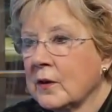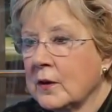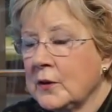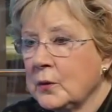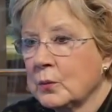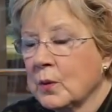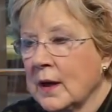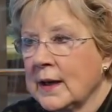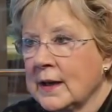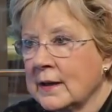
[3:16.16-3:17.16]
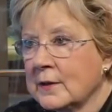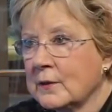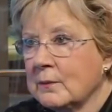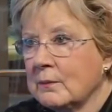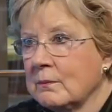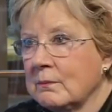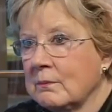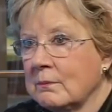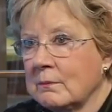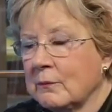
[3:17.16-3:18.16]
you writing it
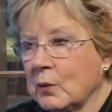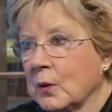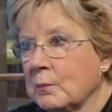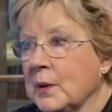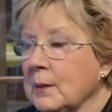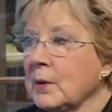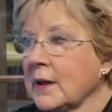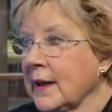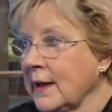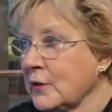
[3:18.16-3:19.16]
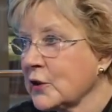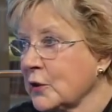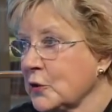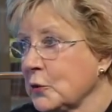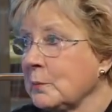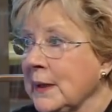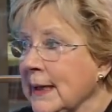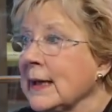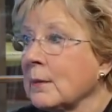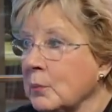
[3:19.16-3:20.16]
for publication to
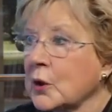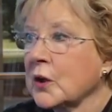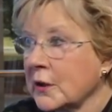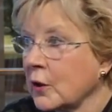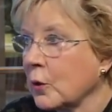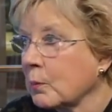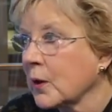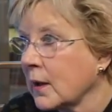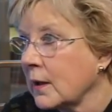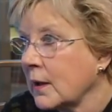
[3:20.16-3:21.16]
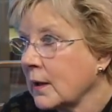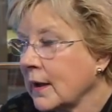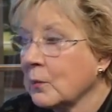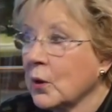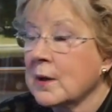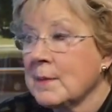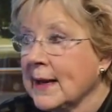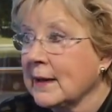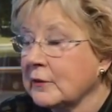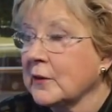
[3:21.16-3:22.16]
be a book on Oprah and want to
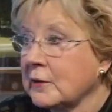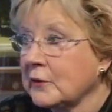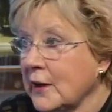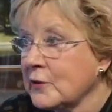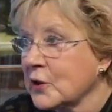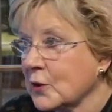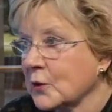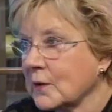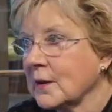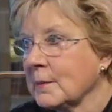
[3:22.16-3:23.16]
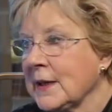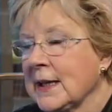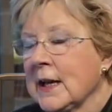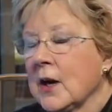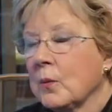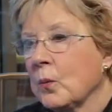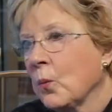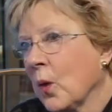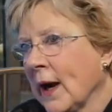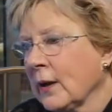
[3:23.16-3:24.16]
make it sensational? I mean,
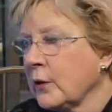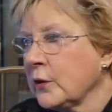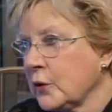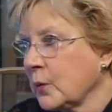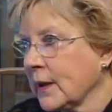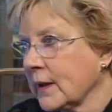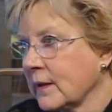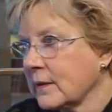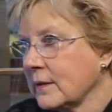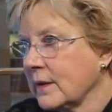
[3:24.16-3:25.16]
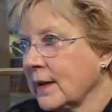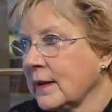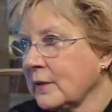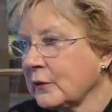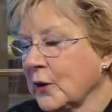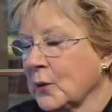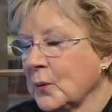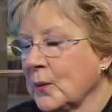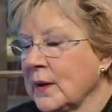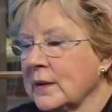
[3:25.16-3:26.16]
why are you doing it? And
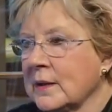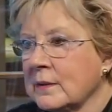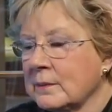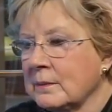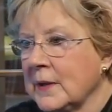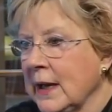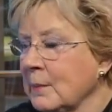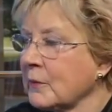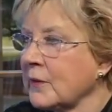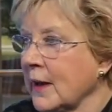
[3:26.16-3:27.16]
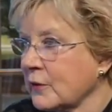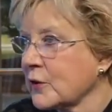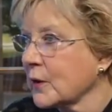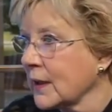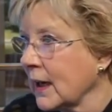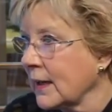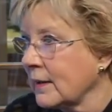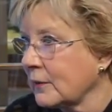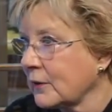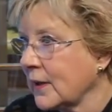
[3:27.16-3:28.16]
so in the name of National
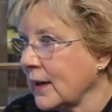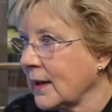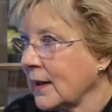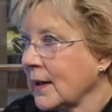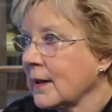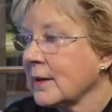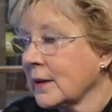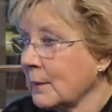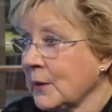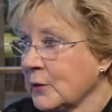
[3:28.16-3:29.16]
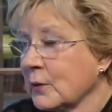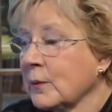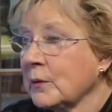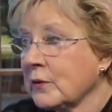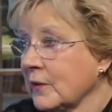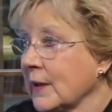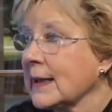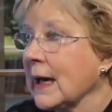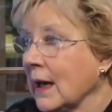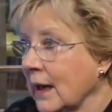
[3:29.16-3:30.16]
Kindness Day, The Lemon Tree was a very
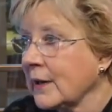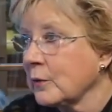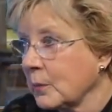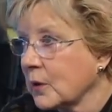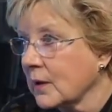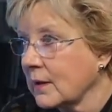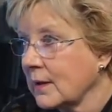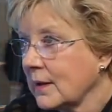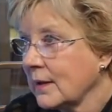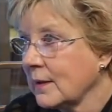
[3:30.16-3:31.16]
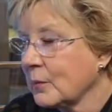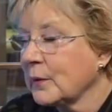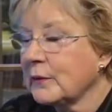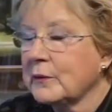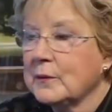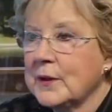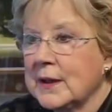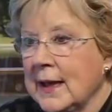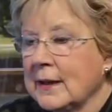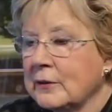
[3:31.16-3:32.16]
kind book.
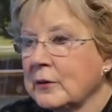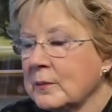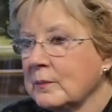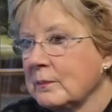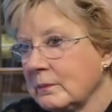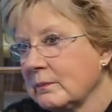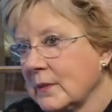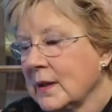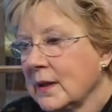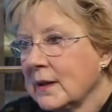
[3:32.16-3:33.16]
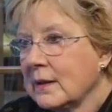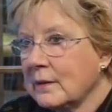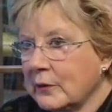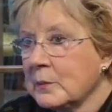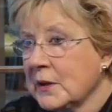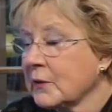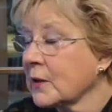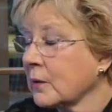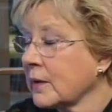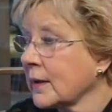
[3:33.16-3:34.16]
It had some
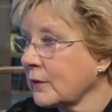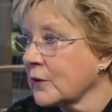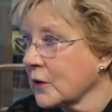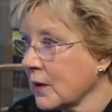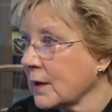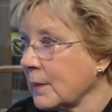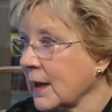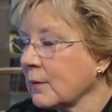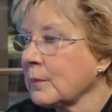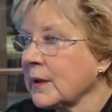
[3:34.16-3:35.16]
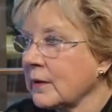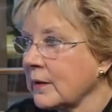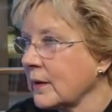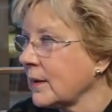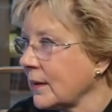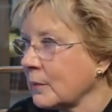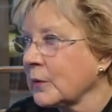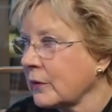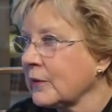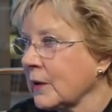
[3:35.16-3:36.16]
difficult things to talk about, but it
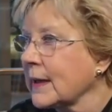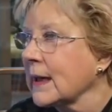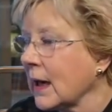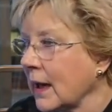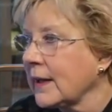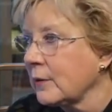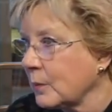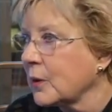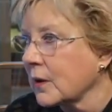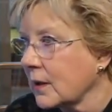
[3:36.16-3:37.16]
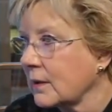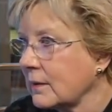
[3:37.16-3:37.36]
was a very kind book,